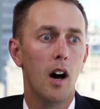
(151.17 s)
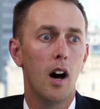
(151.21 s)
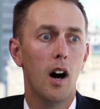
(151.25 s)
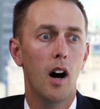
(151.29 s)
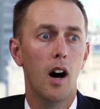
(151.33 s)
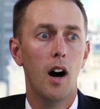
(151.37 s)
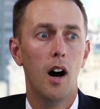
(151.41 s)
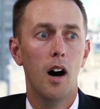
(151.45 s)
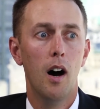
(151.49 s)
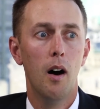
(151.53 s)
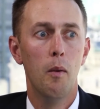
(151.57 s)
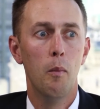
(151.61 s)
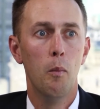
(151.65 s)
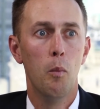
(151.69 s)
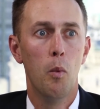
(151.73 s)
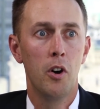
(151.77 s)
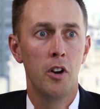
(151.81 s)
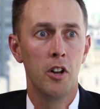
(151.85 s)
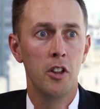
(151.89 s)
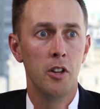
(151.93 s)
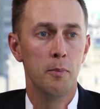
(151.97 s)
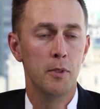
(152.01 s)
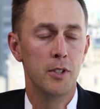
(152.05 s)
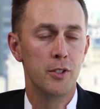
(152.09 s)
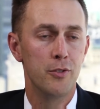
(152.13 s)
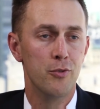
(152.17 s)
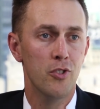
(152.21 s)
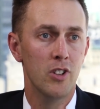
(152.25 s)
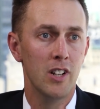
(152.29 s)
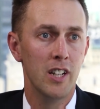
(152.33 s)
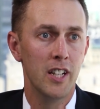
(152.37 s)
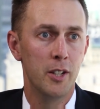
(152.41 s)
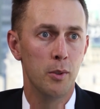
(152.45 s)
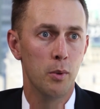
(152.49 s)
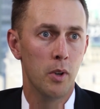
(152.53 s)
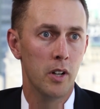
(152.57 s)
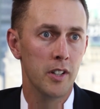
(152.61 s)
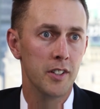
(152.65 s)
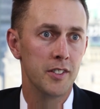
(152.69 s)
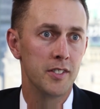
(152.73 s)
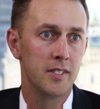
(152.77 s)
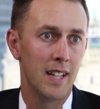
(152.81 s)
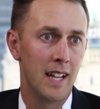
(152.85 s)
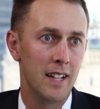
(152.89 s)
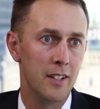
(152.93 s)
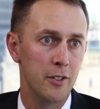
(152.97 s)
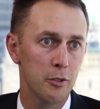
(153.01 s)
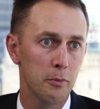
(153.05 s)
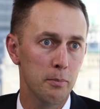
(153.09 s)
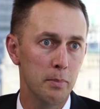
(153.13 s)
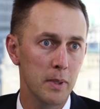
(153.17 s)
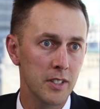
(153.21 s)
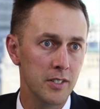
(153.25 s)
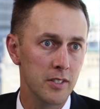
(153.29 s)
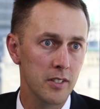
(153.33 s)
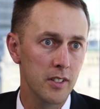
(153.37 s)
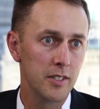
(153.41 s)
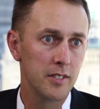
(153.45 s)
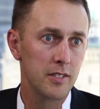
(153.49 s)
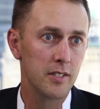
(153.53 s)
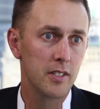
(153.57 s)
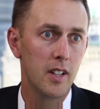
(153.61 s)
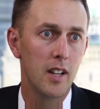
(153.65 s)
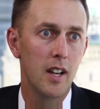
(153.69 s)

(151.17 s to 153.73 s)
One of them is really to understand your business.